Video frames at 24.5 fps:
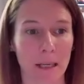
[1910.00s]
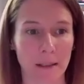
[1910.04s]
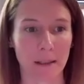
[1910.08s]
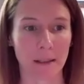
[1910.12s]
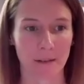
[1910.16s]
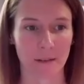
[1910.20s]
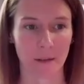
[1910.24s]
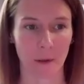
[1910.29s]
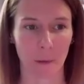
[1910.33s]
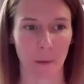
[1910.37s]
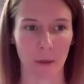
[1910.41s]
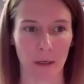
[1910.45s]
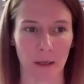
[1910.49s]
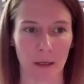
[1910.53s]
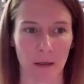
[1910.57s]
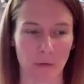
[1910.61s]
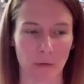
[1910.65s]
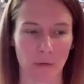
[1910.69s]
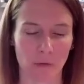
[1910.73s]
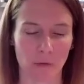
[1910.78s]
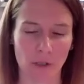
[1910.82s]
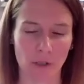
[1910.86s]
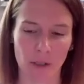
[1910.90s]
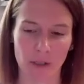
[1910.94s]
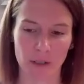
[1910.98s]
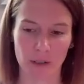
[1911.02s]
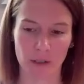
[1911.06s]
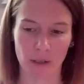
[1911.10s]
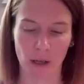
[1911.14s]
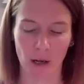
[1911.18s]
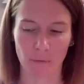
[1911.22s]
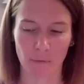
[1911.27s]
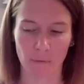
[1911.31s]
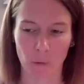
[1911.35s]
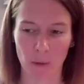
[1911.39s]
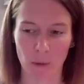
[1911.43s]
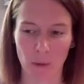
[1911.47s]
means that
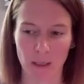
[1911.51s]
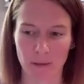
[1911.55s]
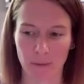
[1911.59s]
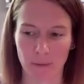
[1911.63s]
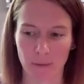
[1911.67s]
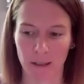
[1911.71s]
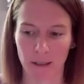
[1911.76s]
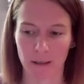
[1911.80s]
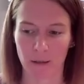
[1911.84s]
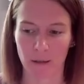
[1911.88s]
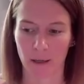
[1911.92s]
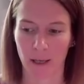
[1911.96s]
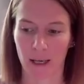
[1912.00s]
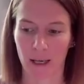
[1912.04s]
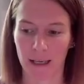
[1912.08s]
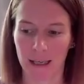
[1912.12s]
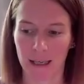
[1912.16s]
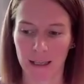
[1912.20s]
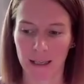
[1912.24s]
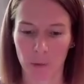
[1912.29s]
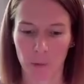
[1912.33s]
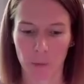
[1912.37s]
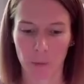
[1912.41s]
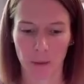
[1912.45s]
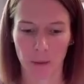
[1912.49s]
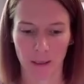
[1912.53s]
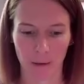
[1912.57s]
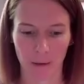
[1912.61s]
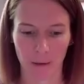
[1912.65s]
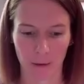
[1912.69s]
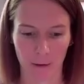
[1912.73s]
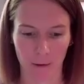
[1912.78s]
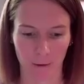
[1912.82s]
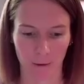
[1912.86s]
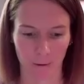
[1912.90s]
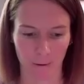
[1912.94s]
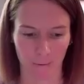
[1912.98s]
I've always been a little bit
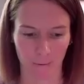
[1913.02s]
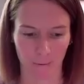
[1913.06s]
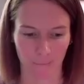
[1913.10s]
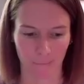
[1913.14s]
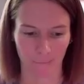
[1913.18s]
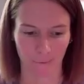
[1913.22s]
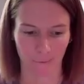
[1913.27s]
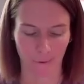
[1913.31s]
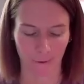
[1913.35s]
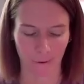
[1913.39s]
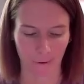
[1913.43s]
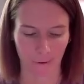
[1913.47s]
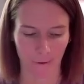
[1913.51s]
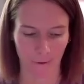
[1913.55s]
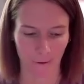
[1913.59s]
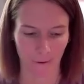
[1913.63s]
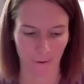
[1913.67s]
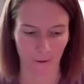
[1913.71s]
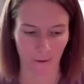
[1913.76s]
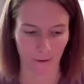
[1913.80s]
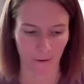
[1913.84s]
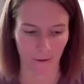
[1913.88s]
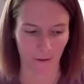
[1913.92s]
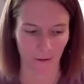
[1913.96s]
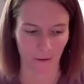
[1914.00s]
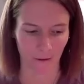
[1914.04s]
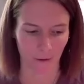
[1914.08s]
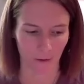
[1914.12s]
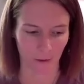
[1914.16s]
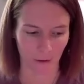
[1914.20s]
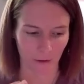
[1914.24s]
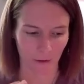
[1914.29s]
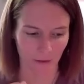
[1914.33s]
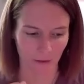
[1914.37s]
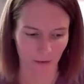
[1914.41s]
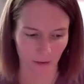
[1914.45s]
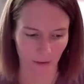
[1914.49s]
uh,
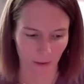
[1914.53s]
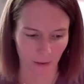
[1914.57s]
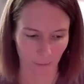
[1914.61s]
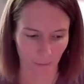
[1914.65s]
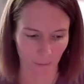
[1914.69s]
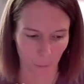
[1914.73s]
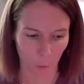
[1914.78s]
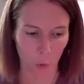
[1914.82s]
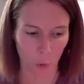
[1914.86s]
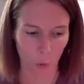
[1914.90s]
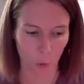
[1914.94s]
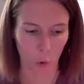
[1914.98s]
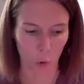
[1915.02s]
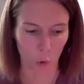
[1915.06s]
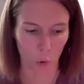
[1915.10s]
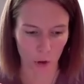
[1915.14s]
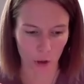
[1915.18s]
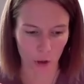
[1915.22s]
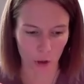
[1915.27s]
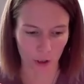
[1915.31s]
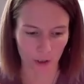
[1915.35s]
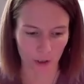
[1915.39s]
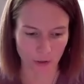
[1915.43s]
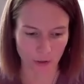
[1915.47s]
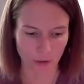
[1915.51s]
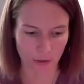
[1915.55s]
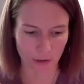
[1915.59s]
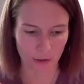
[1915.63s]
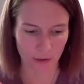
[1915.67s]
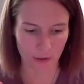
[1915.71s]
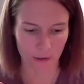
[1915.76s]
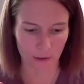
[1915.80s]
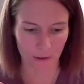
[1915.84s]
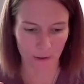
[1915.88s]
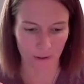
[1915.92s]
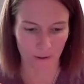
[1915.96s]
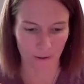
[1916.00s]
more cautious.
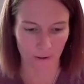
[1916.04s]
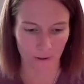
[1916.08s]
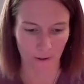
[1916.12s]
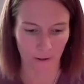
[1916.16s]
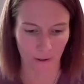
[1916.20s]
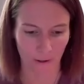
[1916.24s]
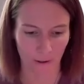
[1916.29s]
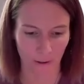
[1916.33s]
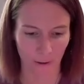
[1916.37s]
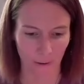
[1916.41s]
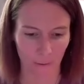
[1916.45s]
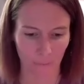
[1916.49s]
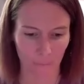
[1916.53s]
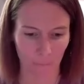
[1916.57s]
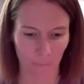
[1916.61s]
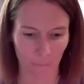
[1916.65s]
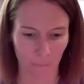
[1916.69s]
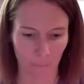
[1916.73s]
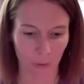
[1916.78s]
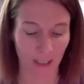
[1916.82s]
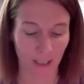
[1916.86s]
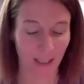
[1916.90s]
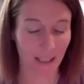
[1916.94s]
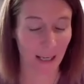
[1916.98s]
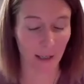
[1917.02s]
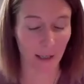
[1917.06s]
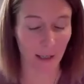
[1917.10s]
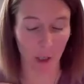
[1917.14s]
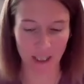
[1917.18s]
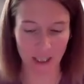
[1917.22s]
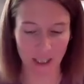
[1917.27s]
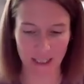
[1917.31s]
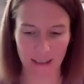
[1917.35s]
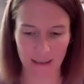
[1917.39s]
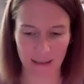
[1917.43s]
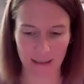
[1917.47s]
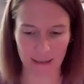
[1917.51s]
But again,
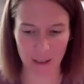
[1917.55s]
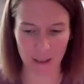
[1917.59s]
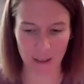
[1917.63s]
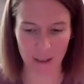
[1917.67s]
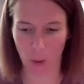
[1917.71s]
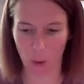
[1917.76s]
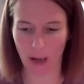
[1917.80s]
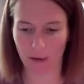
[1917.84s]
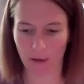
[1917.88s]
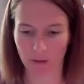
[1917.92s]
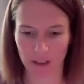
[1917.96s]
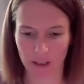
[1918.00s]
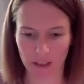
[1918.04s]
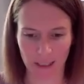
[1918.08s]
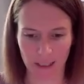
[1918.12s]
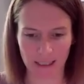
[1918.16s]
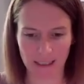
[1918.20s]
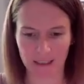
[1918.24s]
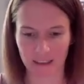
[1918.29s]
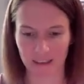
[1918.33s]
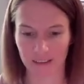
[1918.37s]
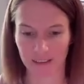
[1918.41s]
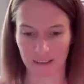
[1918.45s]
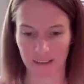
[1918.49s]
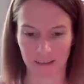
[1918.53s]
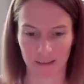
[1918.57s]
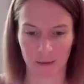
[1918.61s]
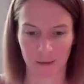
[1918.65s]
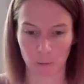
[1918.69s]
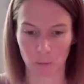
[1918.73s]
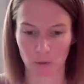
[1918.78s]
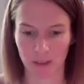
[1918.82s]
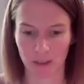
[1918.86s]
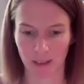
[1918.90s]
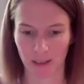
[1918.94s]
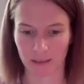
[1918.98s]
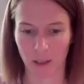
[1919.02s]
ideally, you have a data
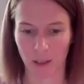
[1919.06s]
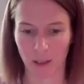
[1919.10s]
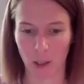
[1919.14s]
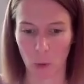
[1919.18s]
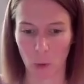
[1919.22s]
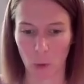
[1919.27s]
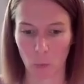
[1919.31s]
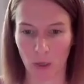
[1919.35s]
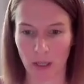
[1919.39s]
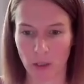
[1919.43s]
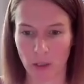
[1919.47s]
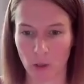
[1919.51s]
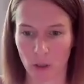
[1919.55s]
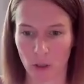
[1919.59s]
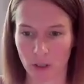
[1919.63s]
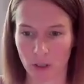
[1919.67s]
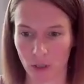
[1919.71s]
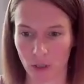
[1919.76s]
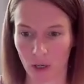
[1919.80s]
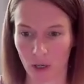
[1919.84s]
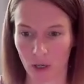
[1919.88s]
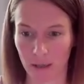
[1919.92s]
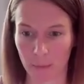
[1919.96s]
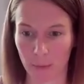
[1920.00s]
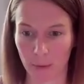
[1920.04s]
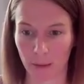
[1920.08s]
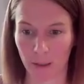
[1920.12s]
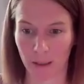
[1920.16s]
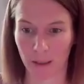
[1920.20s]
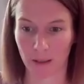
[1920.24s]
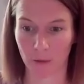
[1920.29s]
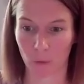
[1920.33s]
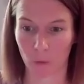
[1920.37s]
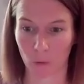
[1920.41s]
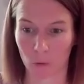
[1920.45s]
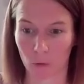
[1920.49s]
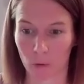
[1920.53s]
system set up where you can type
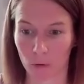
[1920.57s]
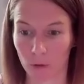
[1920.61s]
in